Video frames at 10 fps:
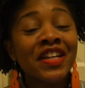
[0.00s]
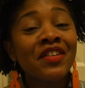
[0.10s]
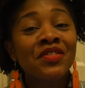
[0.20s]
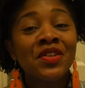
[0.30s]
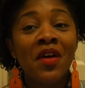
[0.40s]

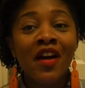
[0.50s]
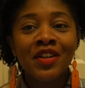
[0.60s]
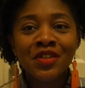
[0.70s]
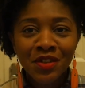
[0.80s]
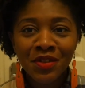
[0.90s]
If you are
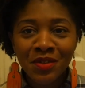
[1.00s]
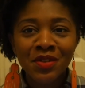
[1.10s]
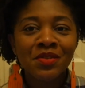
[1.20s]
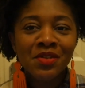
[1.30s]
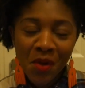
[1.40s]
new,
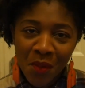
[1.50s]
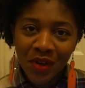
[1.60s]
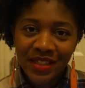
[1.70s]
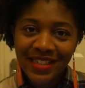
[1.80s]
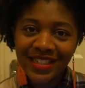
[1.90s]
you know
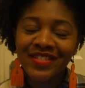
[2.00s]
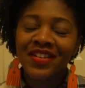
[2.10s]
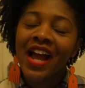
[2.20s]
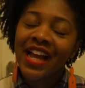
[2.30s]
what to do.